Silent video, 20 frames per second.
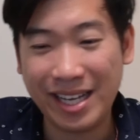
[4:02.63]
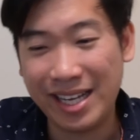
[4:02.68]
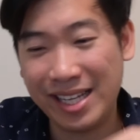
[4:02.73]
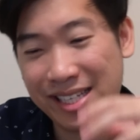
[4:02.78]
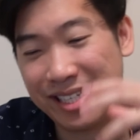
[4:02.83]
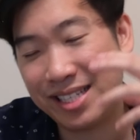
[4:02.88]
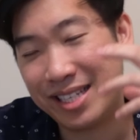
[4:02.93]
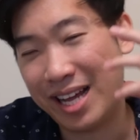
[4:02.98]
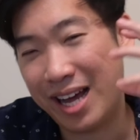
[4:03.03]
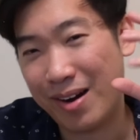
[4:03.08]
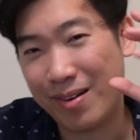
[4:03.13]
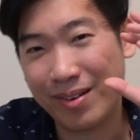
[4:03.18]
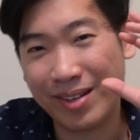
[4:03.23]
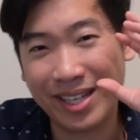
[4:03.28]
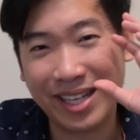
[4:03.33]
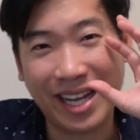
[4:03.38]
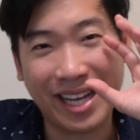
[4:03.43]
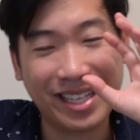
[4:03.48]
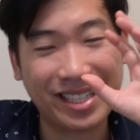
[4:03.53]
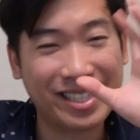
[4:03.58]
it's not
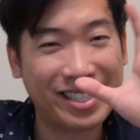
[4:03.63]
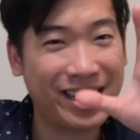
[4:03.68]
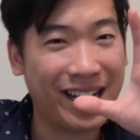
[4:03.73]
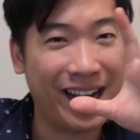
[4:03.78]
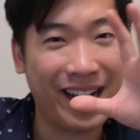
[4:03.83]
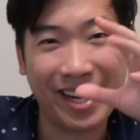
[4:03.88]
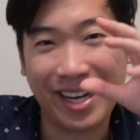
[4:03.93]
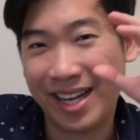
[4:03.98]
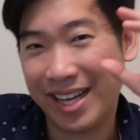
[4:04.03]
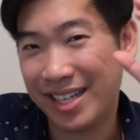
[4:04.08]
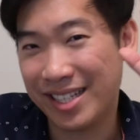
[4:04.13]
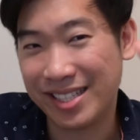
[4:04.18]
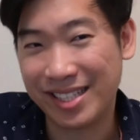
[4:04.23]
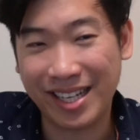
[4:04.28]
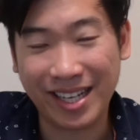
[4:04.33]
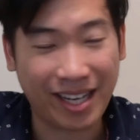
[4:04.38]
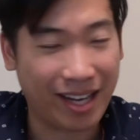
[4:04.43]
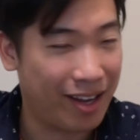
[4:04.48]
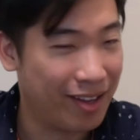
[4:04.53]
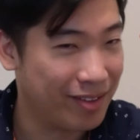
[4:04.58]
really as tight as
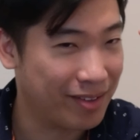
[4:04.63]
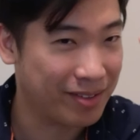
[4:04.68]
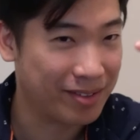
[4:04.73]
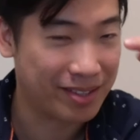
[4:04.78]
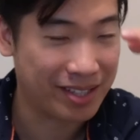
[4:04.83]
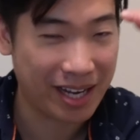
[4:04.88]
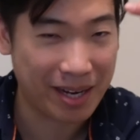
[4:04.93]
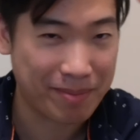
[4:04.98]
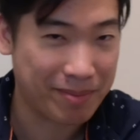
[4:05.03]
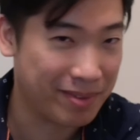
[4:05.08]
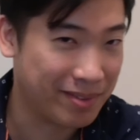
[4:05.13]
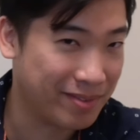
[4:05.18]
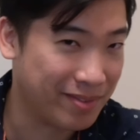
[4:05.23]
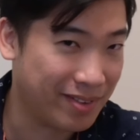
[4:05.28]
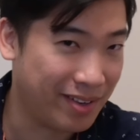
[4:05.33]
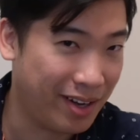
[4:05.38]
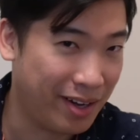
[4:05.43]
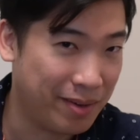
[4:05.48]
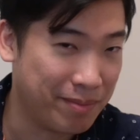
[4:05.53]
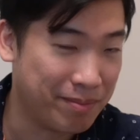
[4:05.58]
like other type
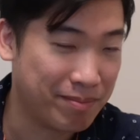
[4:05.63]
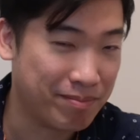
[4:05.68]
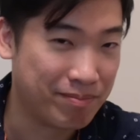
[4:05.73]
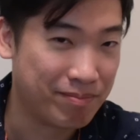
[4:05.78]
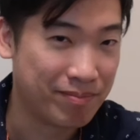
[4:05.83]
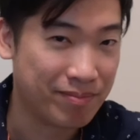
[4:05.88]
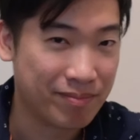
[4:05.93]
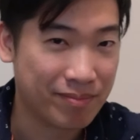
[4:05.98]
of